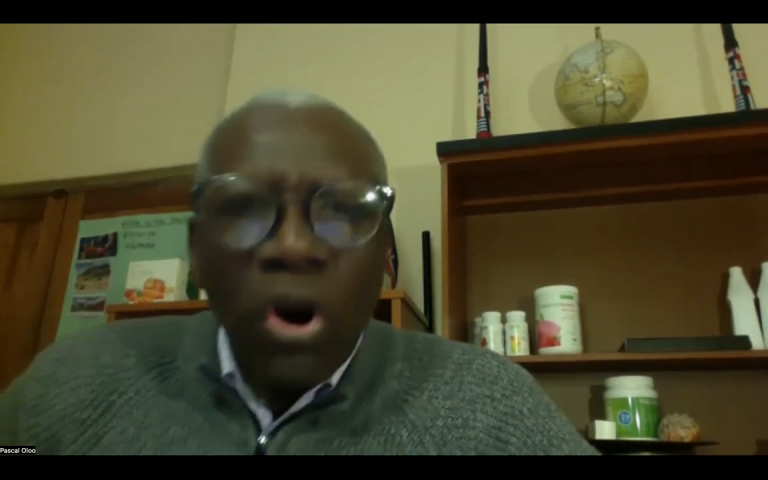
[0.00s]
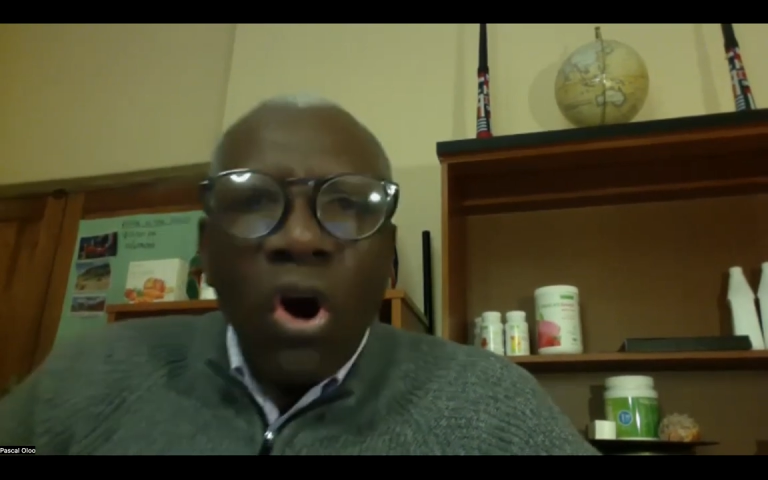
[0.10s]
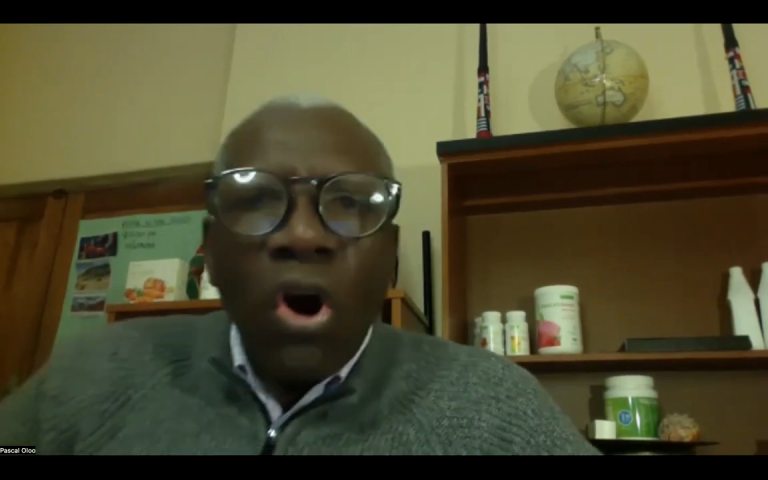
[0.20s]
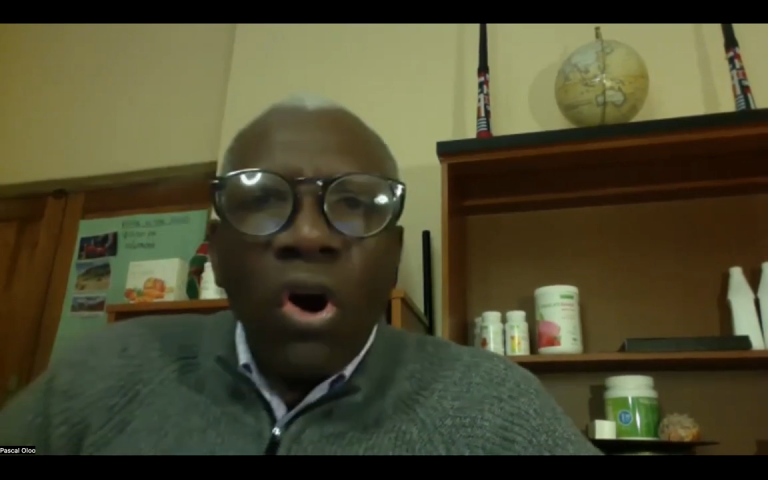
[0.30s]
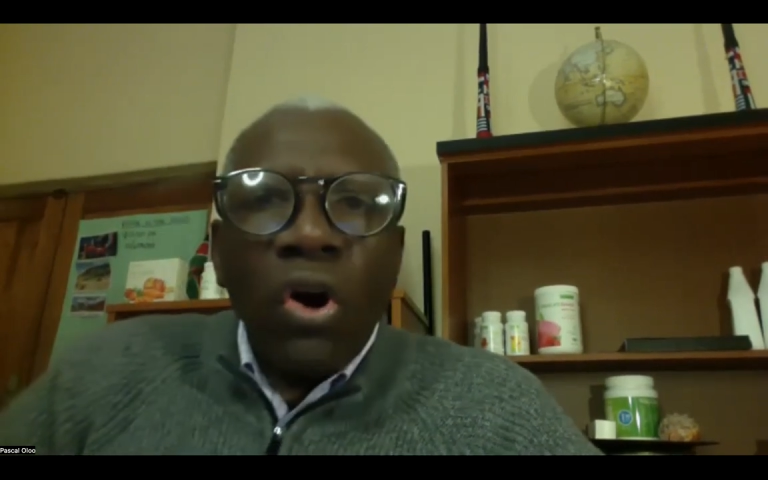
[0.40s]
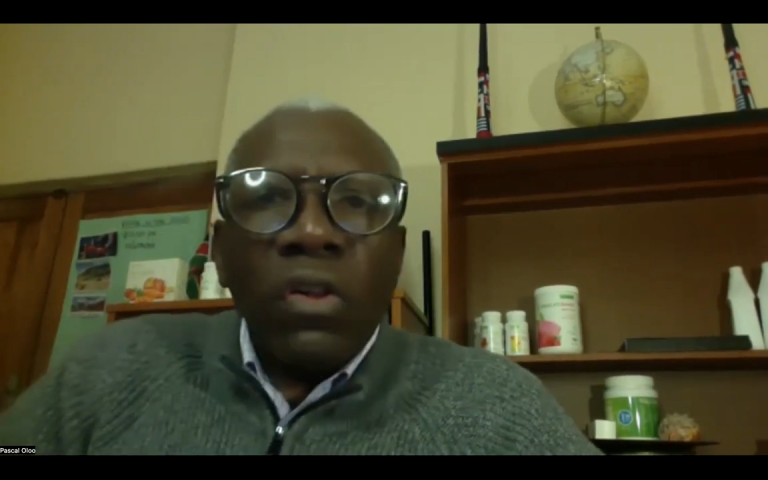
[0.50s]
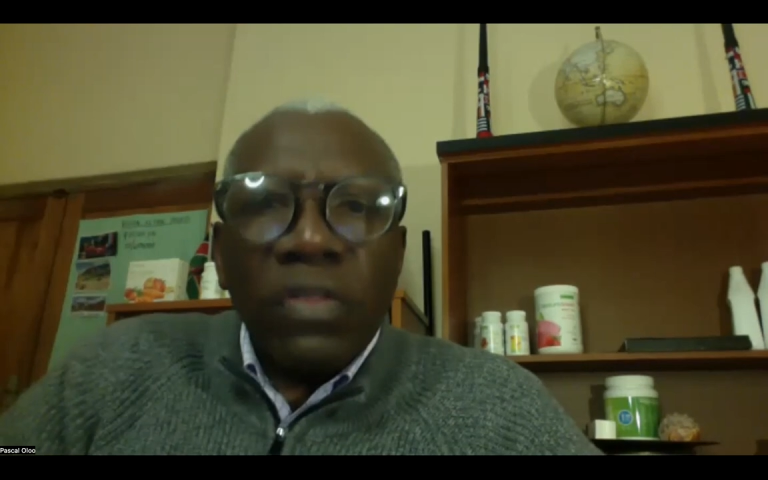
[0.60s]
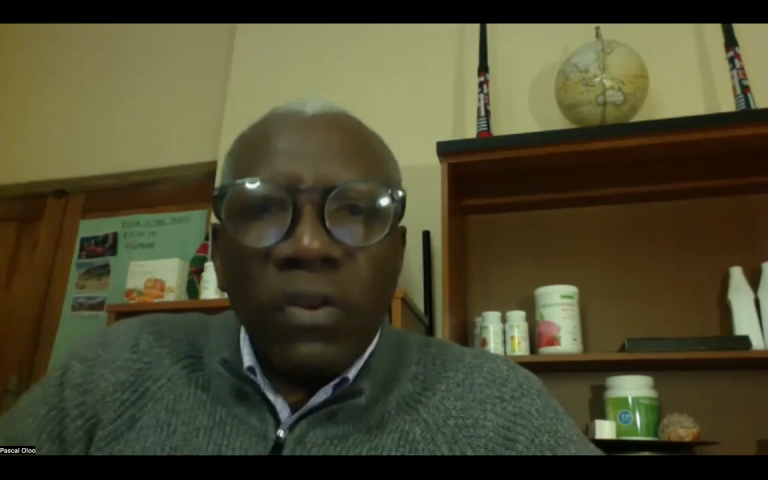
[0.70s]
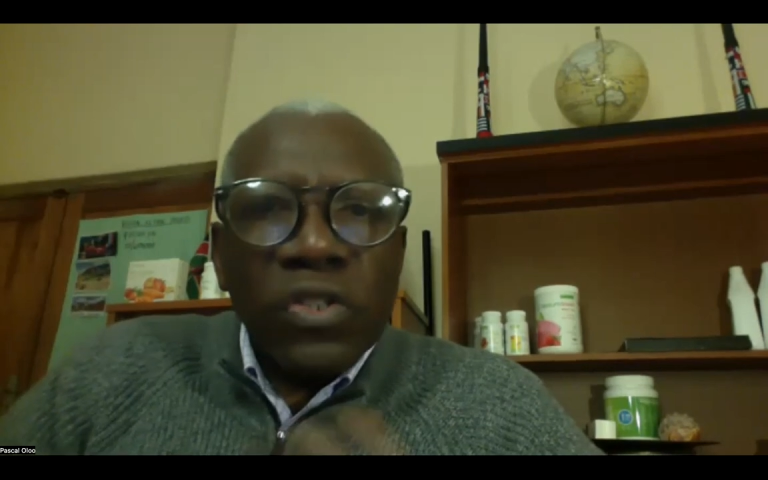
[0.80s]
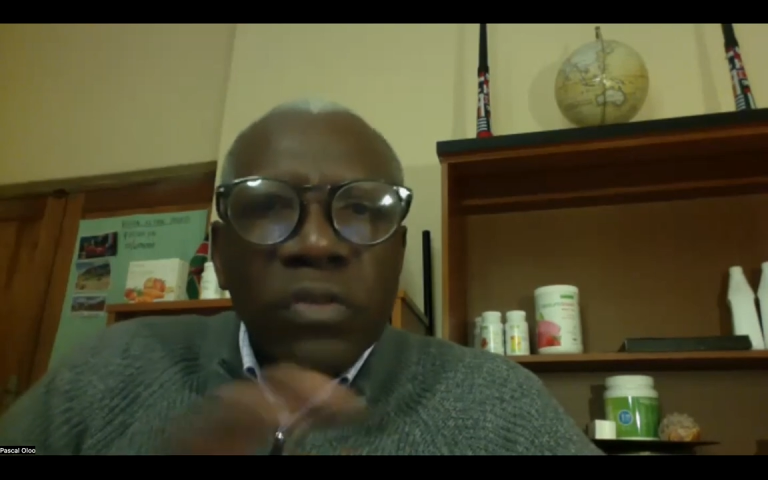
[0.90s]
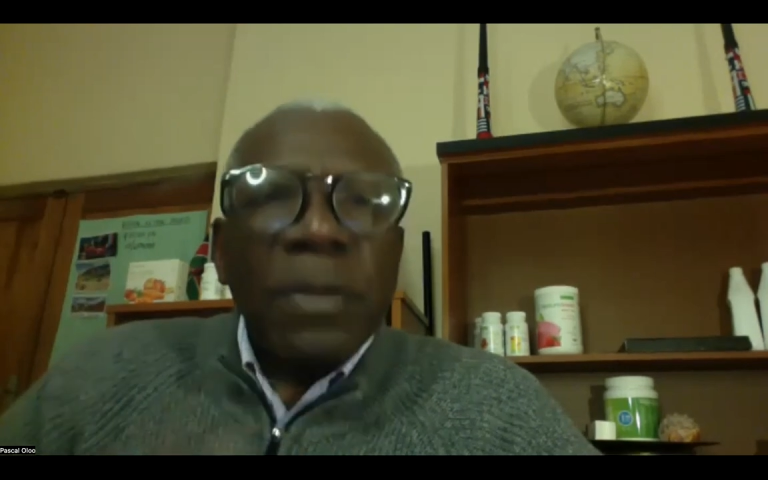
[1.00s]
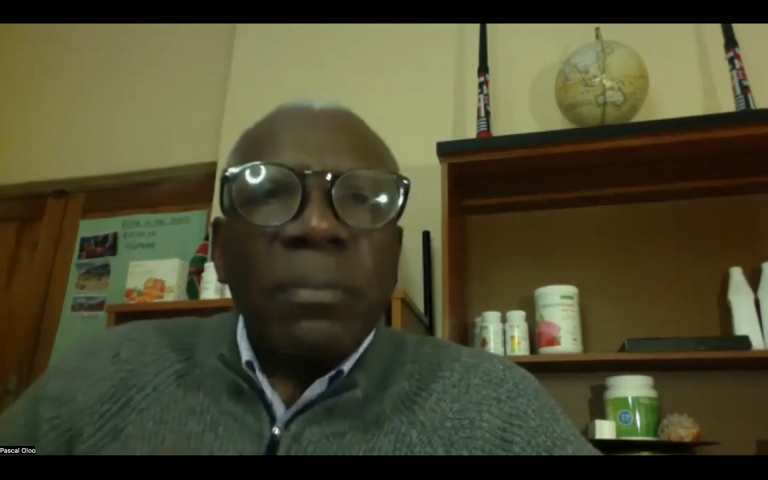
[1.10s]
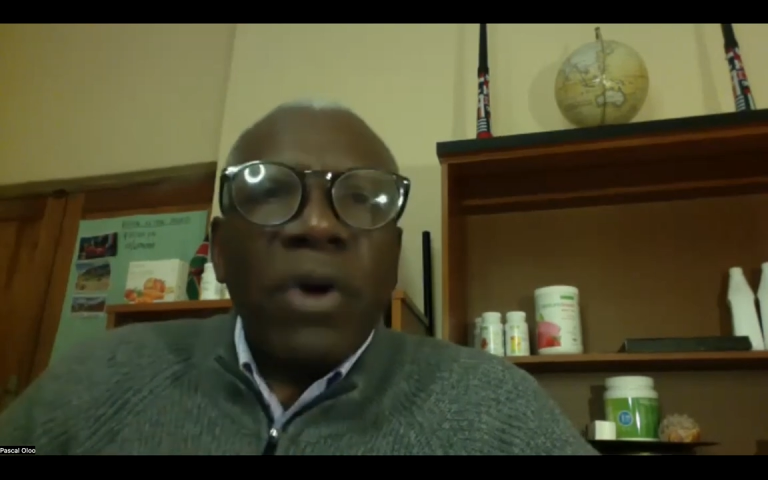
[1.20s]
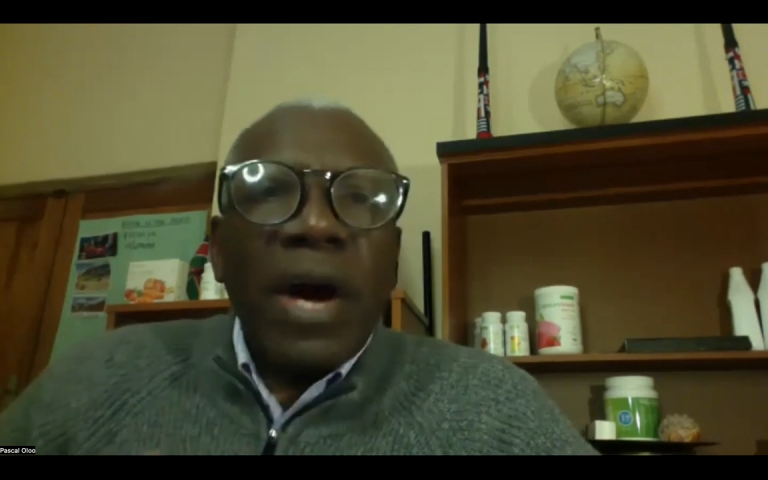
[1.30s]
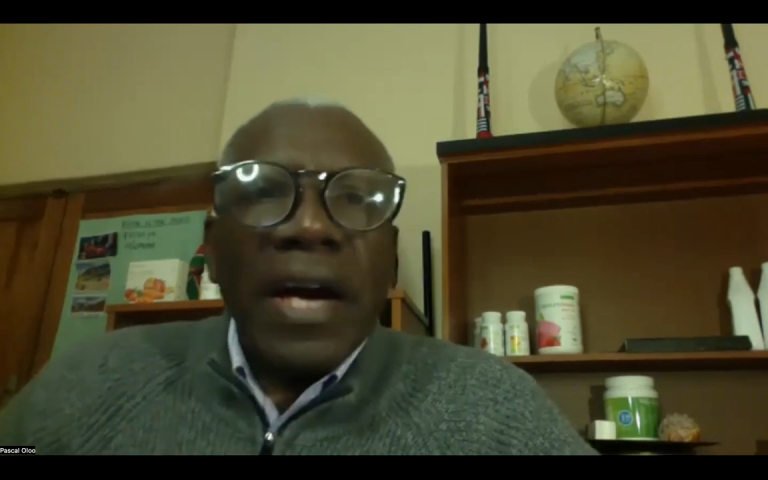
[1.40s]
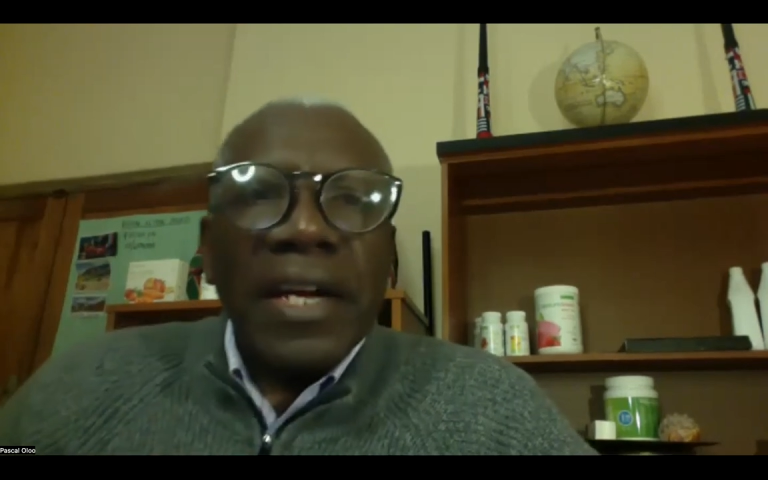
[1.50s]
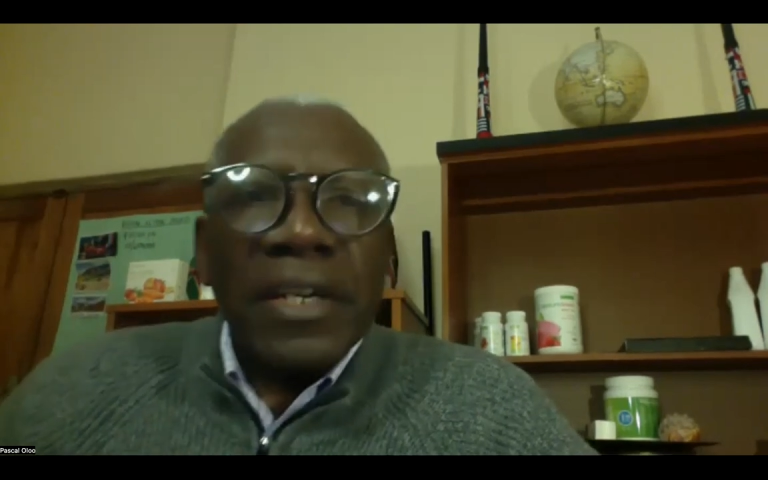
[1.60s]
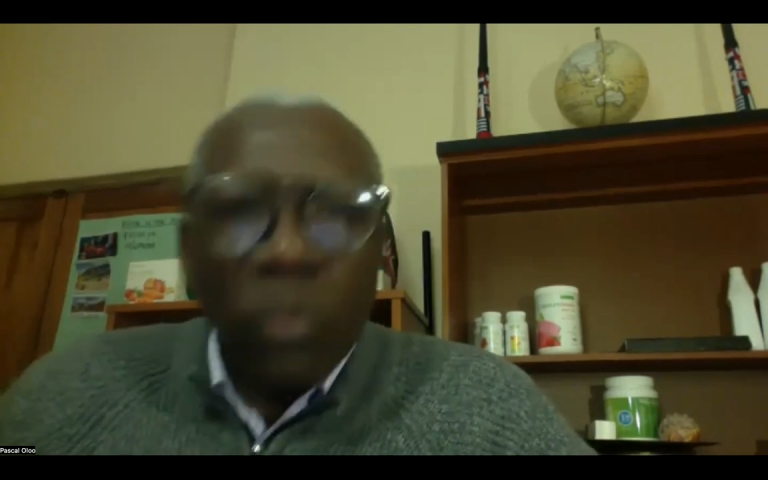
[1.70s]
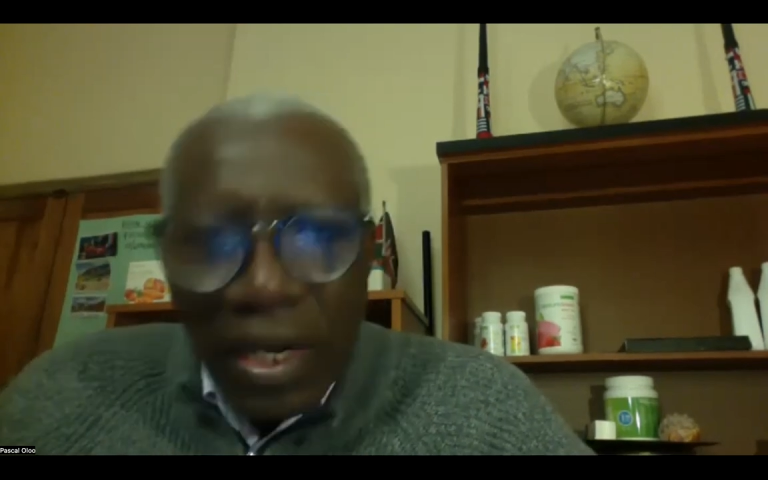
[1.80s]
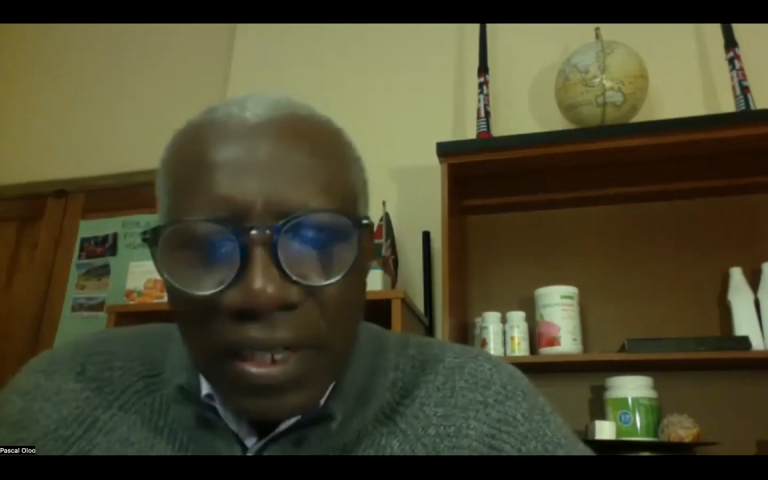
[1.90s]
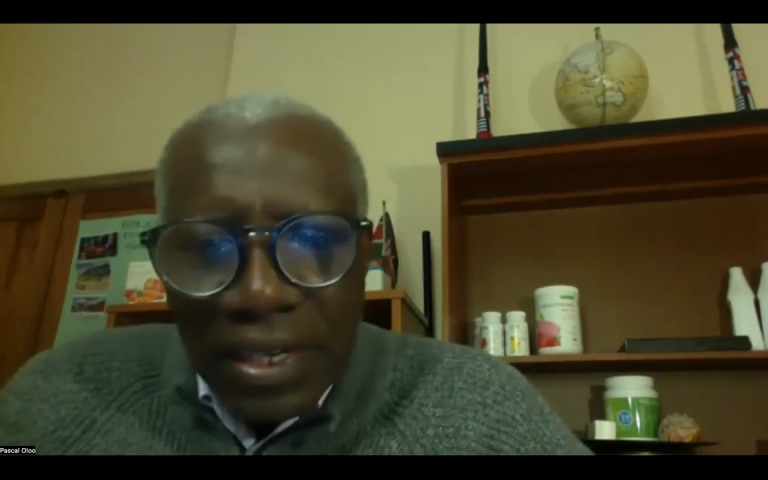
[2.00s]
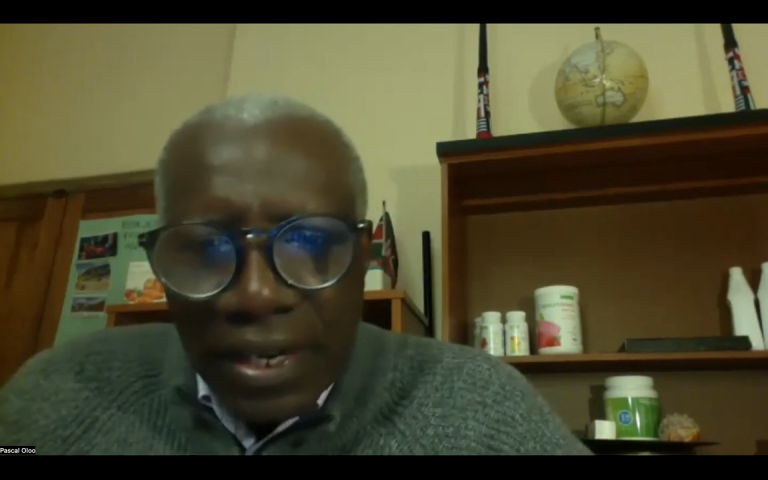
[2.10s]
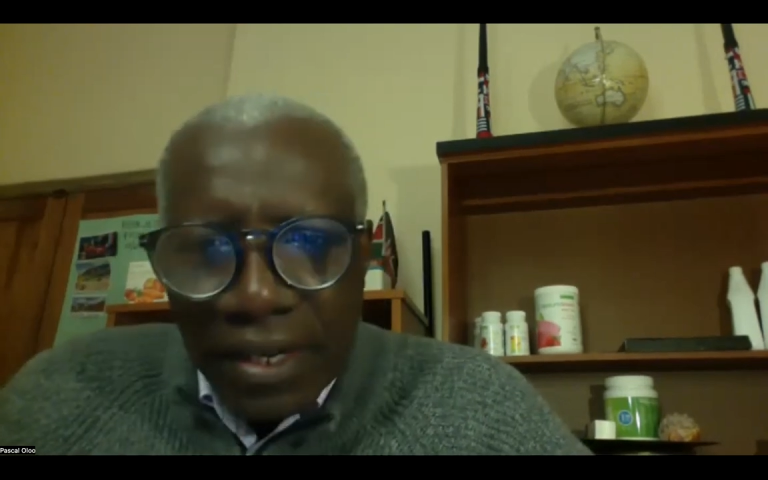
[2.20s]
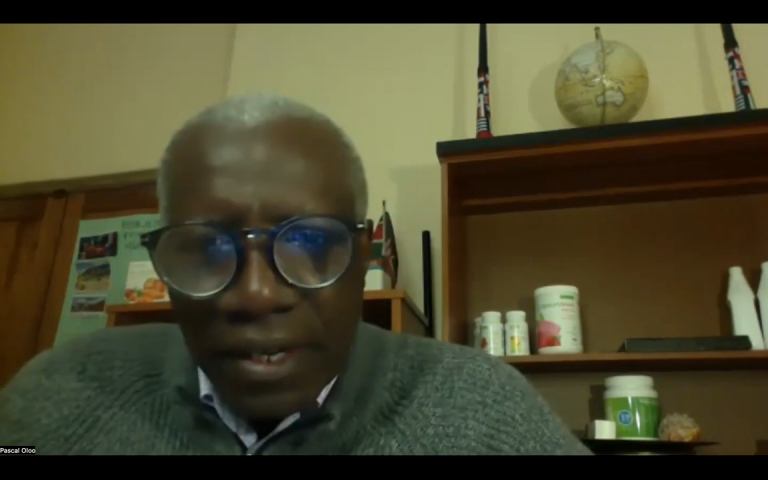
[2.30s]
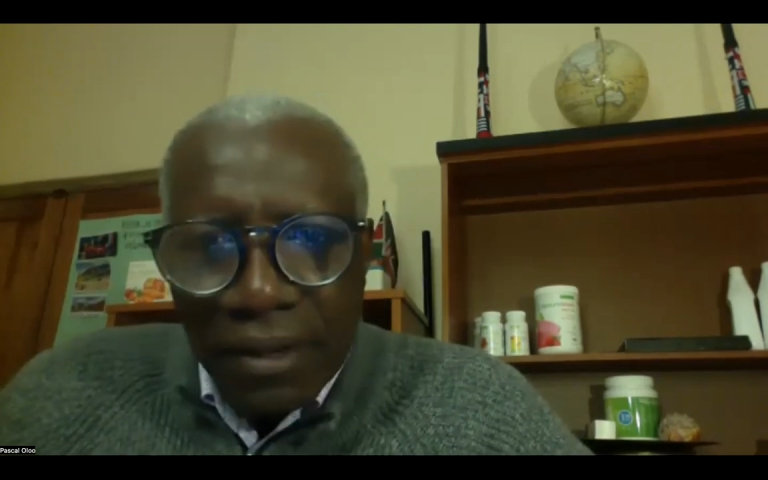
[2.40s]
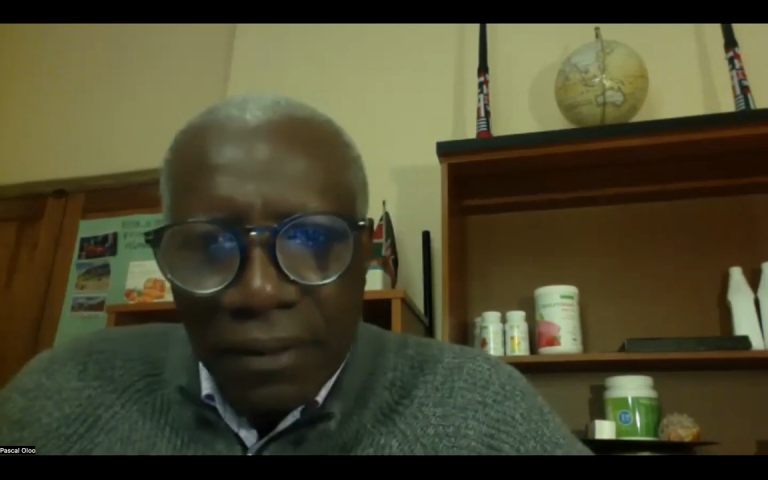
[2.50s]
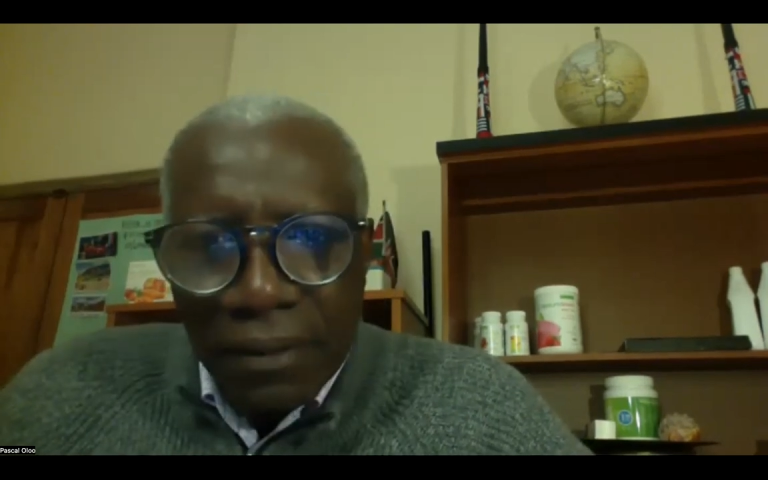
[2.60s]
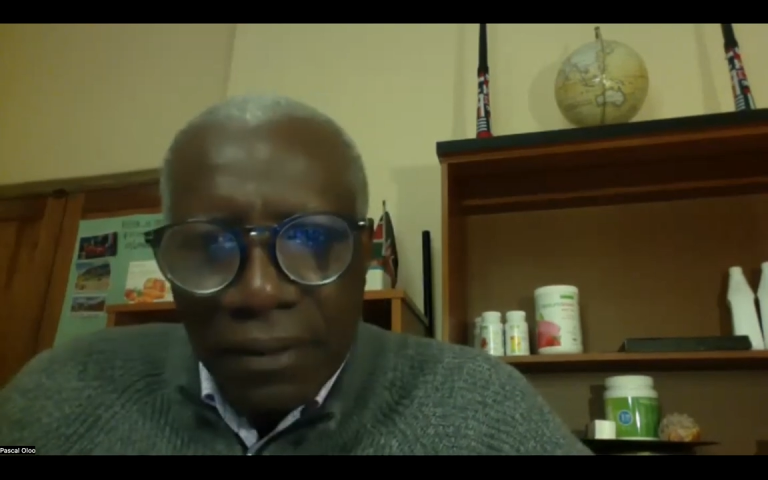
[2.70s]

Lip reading: all those people are in one leg.